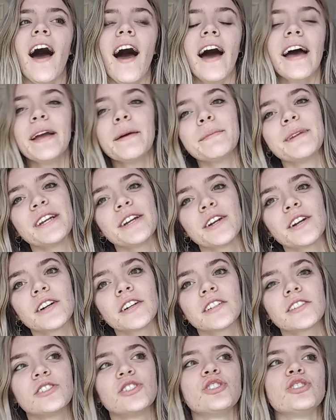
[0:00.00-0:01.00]
I am
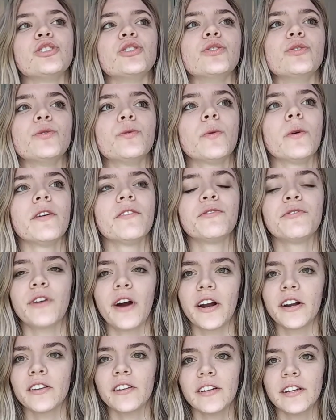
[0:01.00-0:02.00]
here to
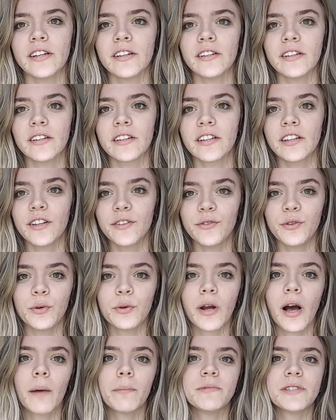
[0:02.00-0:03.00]
finally give you
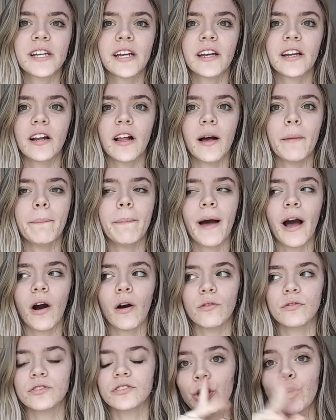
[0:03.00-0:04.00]
an update
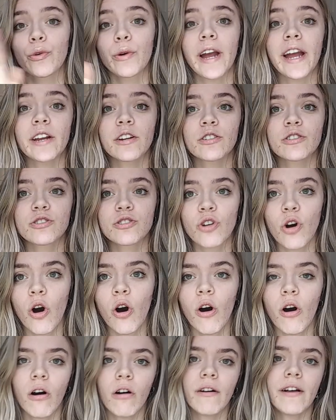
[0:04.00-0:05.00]
about Creator's
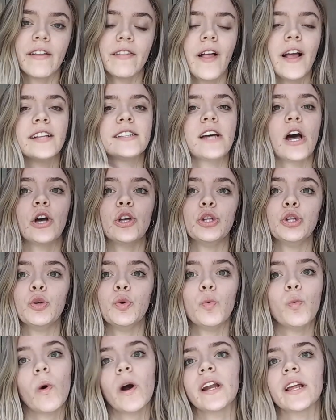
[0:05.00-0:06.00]
Call and like tell
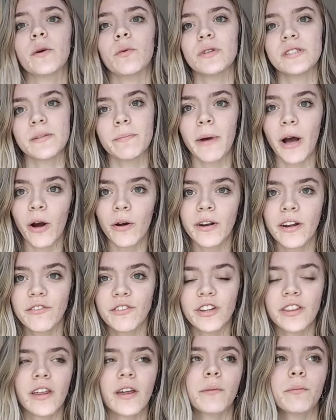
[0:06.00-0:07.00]
you what it was about and
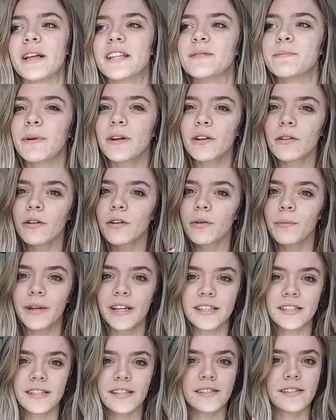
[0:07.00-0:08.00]
everything. It's been a little
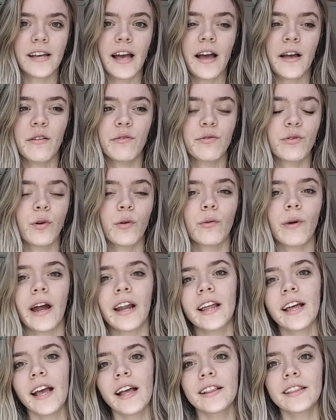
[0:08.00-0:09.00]
bit since I've
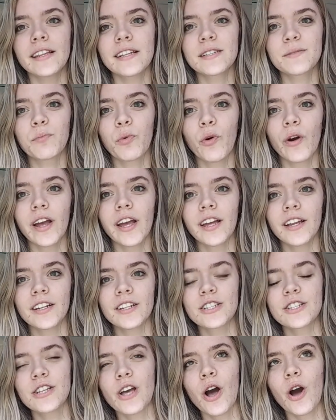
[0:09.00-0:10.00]
read it at this
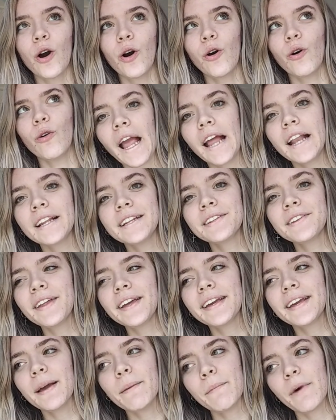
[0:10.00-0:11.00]
point, so I need to
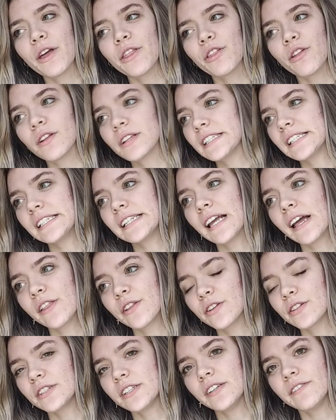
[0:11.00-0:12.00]
like get my thoughts
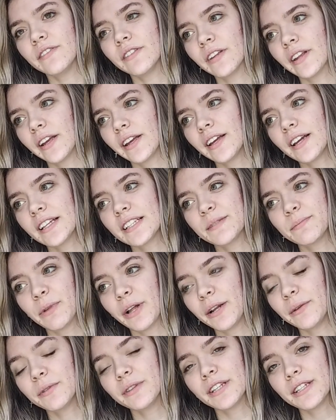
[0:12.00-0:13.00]
together to even like
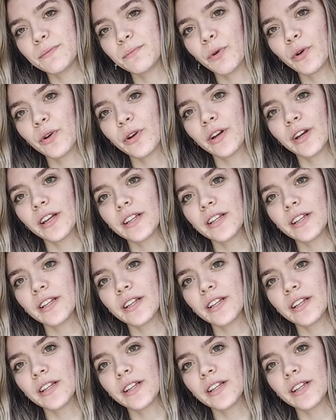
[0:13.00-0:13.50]
explain what this book